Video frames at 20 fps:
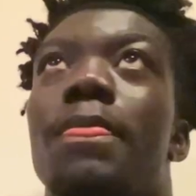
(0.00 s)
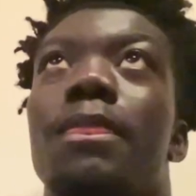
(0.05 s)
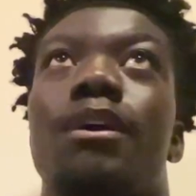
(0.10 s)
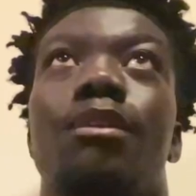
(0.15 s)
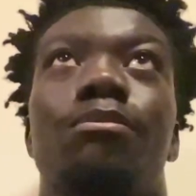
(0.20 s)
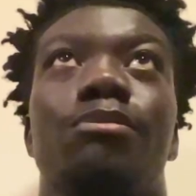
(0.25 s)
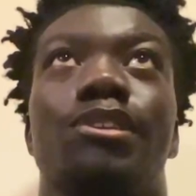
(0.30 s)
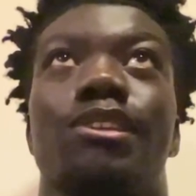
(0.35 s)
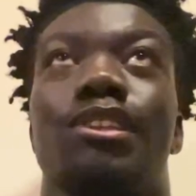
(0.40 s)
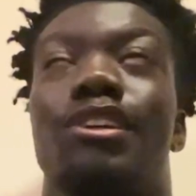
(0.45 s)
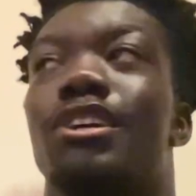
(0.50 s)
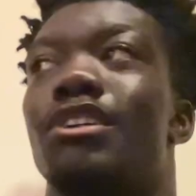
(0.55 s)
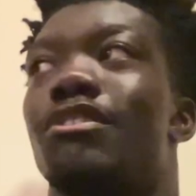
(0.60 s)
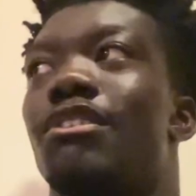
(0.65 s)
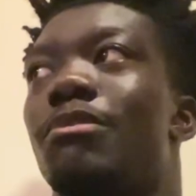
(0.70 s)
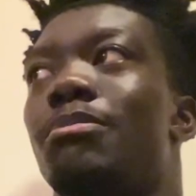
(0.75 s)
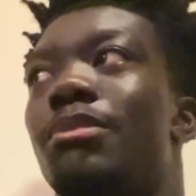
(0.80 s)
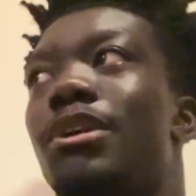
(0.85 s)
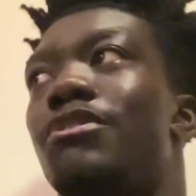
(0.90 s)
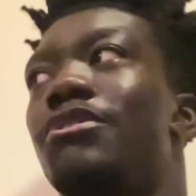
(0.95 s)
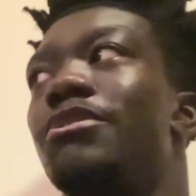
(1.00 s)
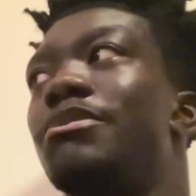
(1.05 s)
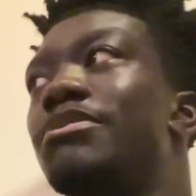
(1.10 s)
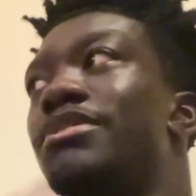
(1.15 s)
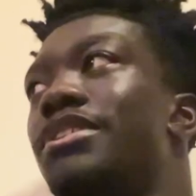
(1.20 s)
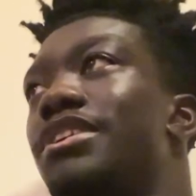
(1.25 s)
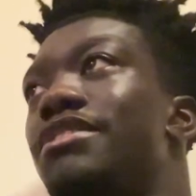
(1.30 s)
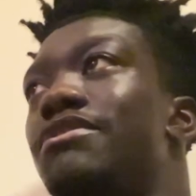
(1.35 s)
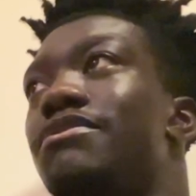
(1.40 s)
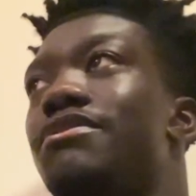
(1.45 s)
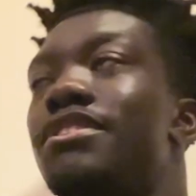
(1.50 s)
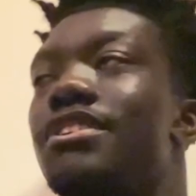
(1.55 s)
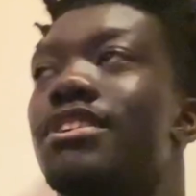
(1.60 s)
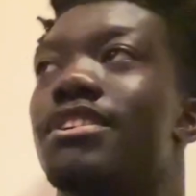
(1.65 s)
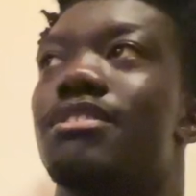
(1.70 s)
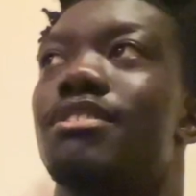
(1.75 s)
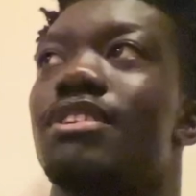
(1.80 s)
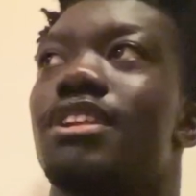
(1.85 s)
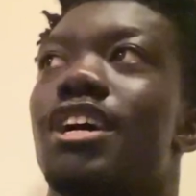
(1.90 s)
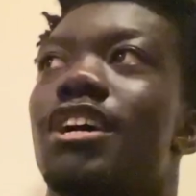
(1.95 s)
I'm just looking around my room for
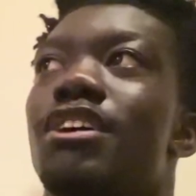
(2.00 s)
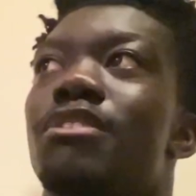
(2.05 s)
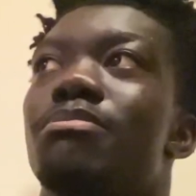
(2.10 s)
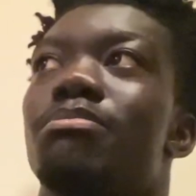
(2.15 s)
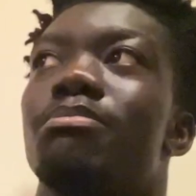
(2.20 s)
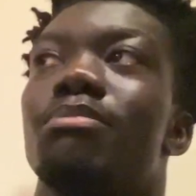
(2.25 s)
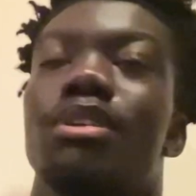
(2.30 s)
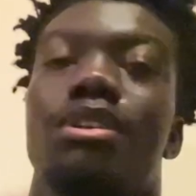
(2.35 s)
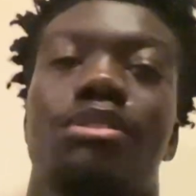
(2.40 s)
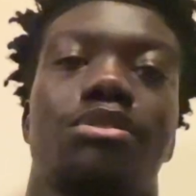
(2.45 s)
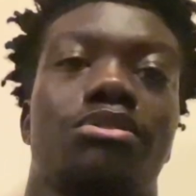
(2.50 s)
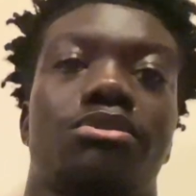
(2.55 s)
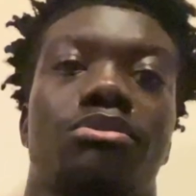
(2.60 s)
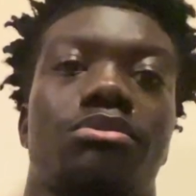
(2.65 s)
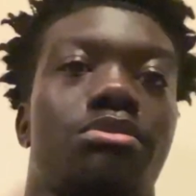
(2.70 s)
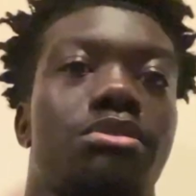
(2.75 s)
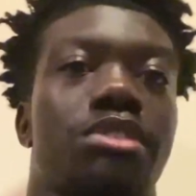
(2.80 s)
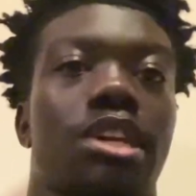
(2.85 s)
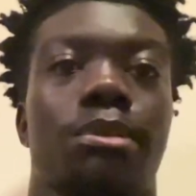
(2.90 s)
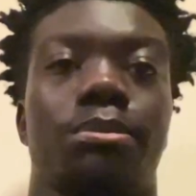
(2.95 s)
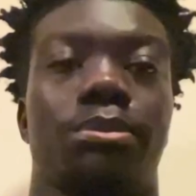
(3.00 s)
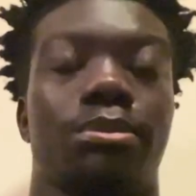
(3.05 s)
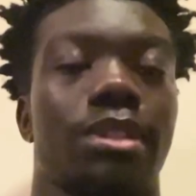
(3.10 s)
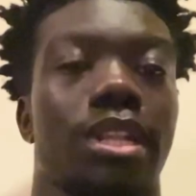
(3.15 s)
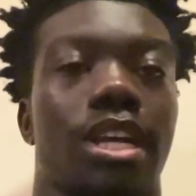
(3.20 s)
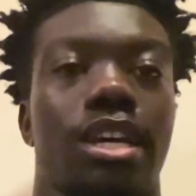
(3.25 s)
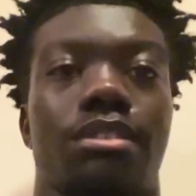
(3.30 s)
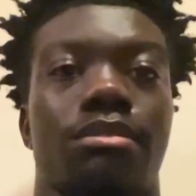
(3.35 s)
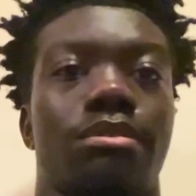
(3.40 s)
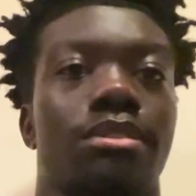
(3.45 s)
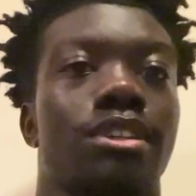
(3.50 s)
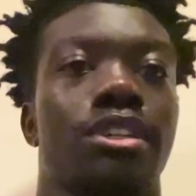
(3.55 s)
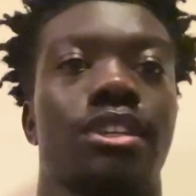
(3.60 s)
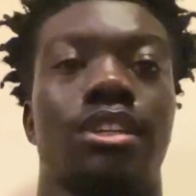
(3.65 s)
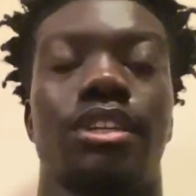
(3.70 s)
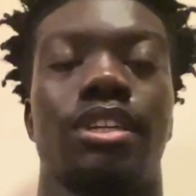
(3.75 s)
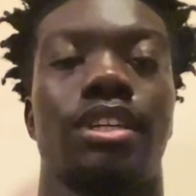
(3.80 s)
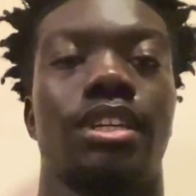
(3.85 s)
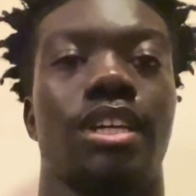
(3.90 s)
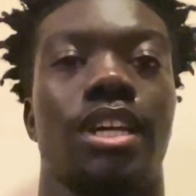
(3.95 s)
anything. Like
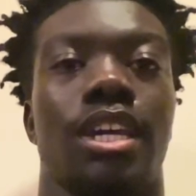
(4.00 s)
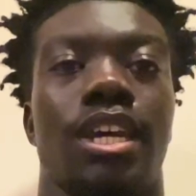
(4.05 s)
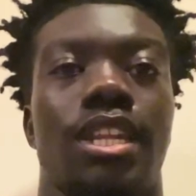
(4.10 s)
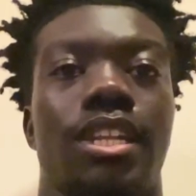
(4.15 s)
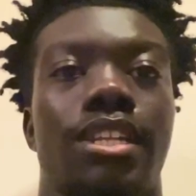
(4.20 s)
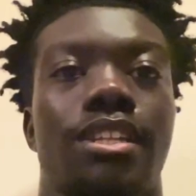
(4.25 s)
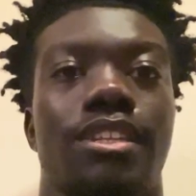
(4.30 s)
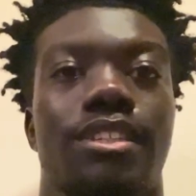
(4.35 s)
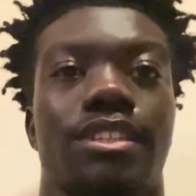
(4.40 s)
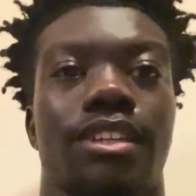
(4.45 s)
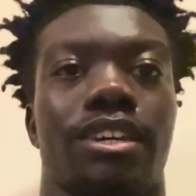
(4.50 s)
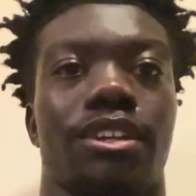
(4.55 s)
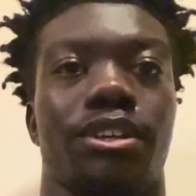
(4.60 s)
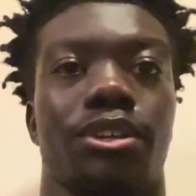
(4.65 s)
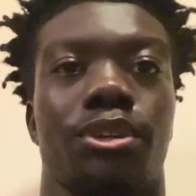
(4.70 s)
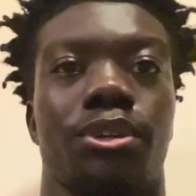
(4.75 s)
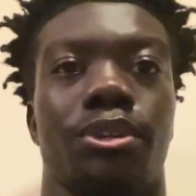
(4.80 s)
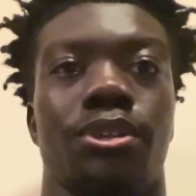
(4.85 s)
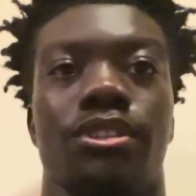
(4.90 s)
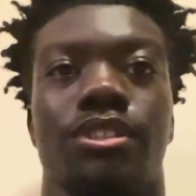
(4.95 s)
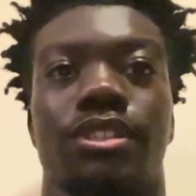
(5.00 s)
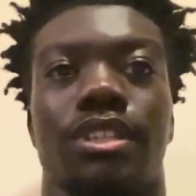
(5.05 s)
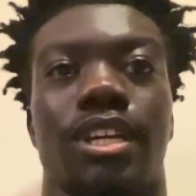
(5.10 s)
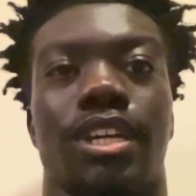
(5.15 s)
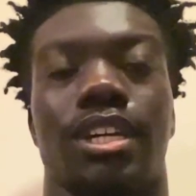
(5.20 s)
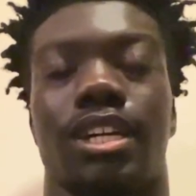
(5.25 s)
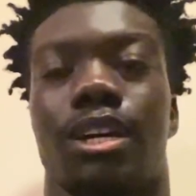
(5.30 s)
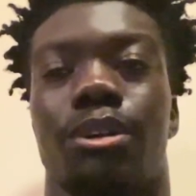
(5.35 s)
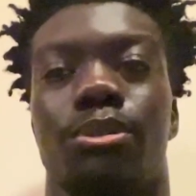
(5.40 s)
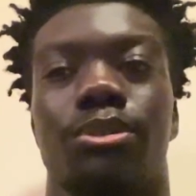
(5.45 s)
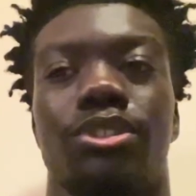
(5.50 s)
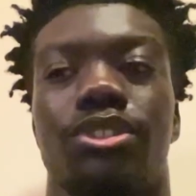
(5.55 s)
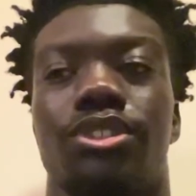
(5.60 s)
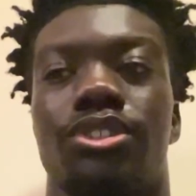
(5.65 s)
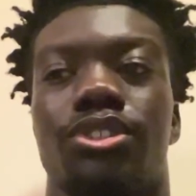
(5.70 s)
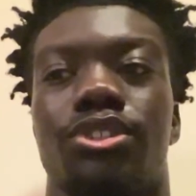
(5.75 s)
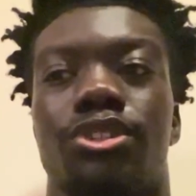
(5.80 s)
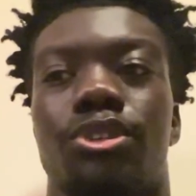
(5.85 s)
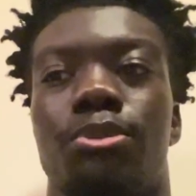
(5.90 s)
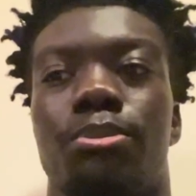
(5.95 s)
any designer coats. Like I was
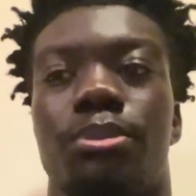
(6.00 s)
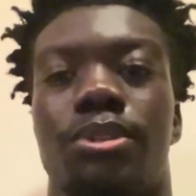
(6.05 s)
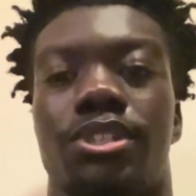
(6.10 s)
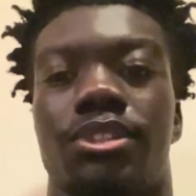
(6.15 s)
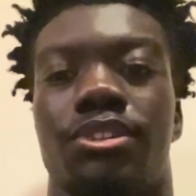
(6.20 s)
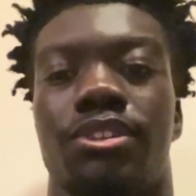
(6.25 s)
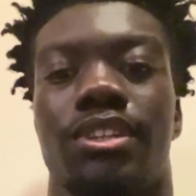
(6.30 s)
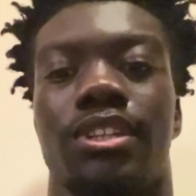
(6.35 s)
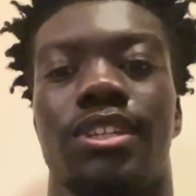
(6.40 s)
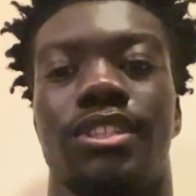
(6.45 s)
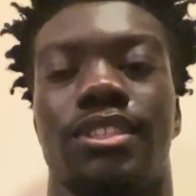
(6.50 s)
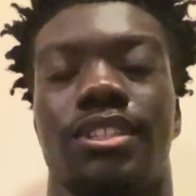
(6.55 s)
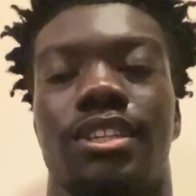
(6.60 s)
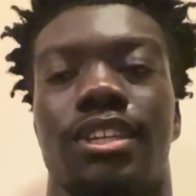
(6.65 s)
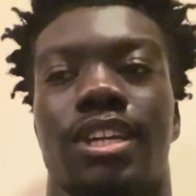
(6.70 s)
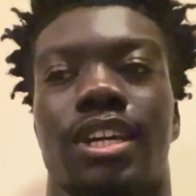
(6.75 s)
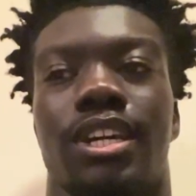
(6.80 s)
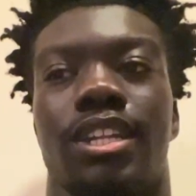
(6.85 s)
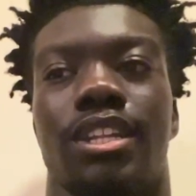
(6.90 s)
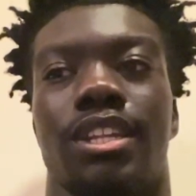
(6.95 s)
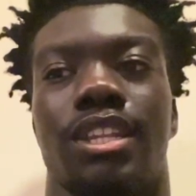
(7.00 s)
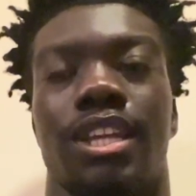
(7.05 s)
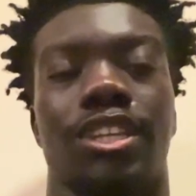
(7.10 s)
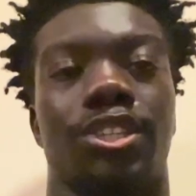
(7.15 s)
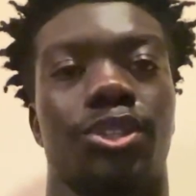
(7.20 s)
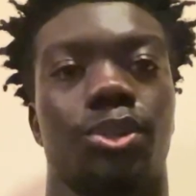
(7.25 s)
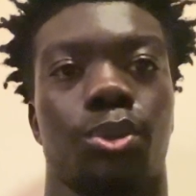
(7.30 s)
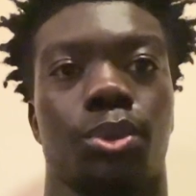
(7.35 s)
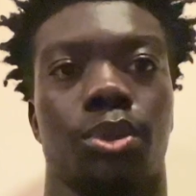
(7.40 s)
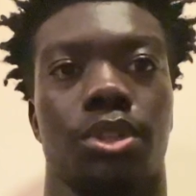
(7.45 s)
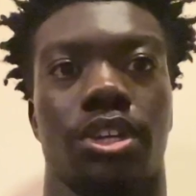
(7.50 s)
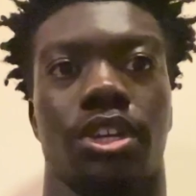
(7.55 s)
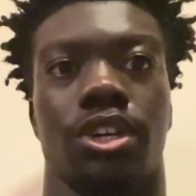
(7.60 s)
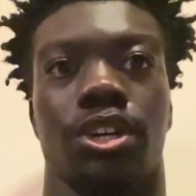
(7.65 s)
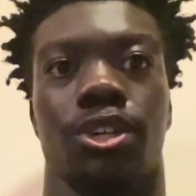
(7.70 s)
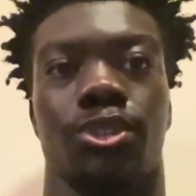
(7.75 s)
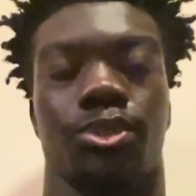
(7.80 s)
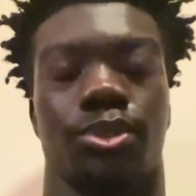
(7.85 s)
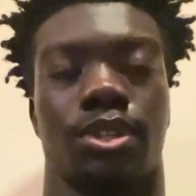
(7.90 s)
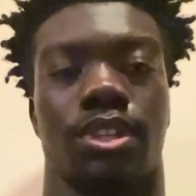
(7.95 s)
so materialistic, and that's all the
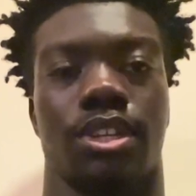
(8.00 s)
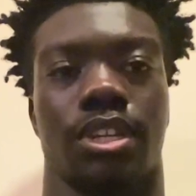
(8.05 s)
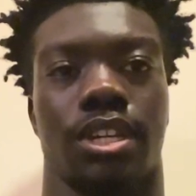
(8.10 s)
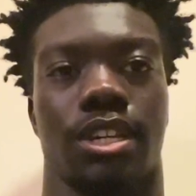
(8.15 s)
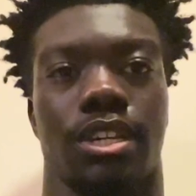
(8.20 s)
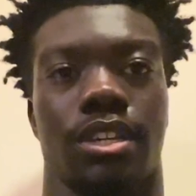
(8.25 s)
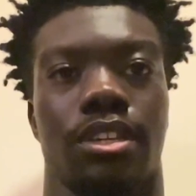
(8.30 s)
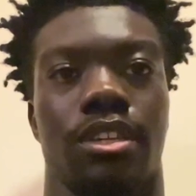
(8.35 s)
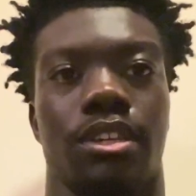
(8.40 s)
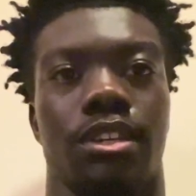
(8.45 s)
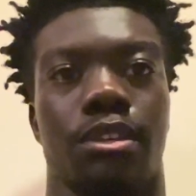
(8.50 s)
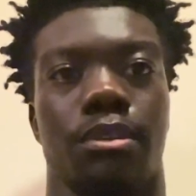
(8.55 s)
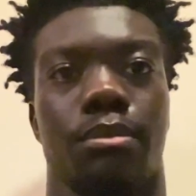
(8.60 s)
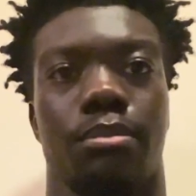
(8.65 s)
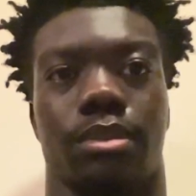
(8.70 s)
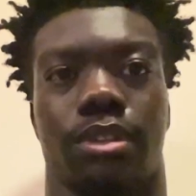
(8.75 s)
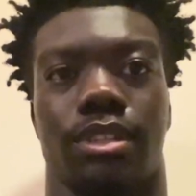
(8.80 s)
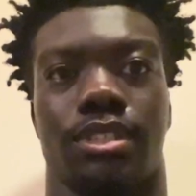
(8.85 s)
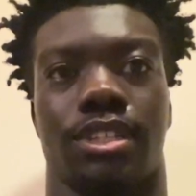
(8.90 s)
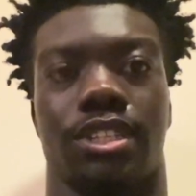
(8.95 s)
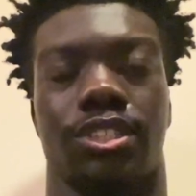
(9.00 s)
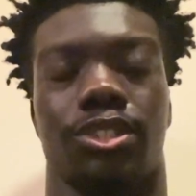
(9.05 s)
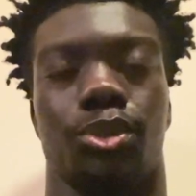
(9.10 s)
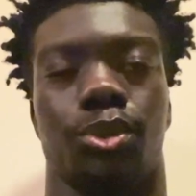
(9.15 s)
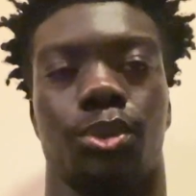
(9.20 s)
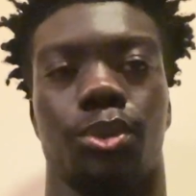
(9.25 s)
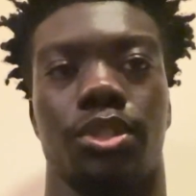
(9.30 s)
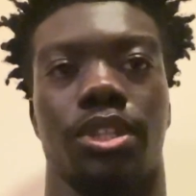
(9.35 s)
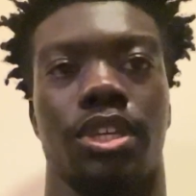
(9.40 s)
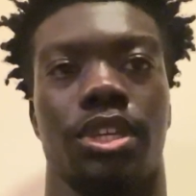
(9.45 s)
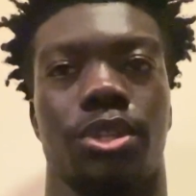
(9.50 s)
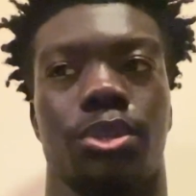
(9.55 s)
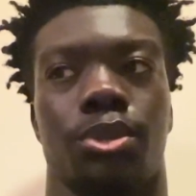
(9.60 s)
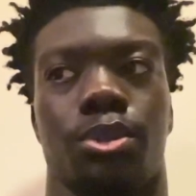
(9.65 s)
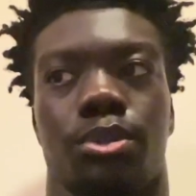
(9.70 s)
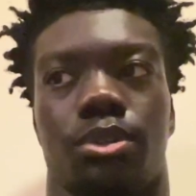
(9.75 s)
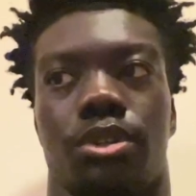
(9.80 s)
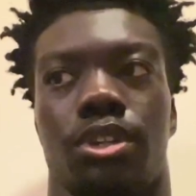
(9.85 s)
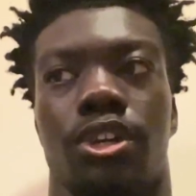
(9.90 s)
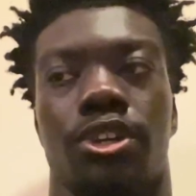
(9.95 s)
girls will look at because that's all they
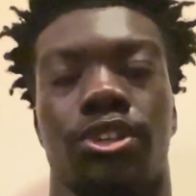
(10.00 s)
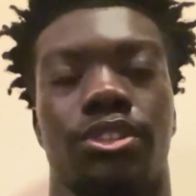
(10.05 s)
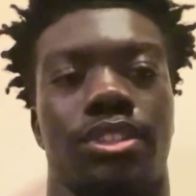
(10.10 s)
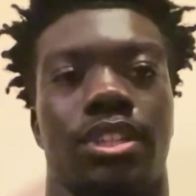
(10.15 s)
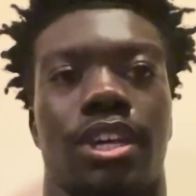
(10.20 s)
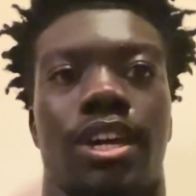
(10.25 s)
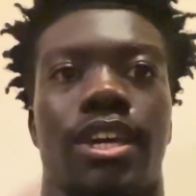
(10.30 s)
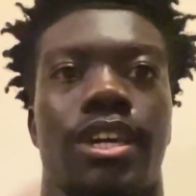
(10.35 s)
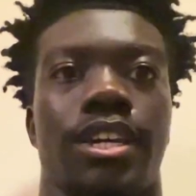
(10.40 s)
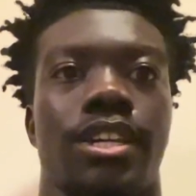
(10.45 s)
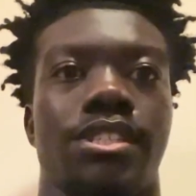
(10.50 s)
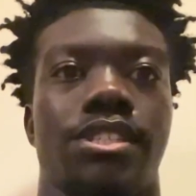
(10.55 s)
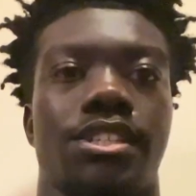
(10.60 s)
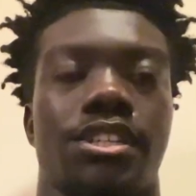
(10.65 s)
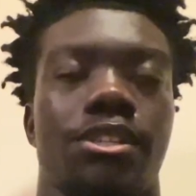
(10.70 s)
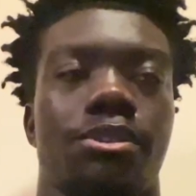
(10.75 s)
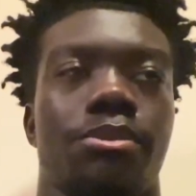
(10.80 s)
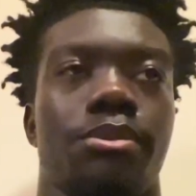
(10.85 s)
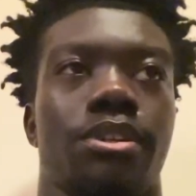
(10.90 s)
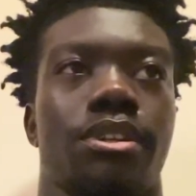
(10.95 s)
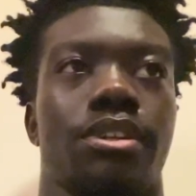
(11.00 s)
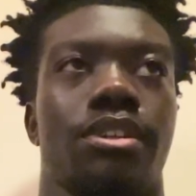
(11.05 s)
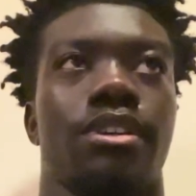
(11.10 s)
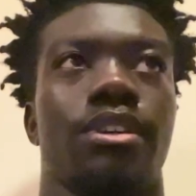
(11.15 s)
know. Girls that age anyway.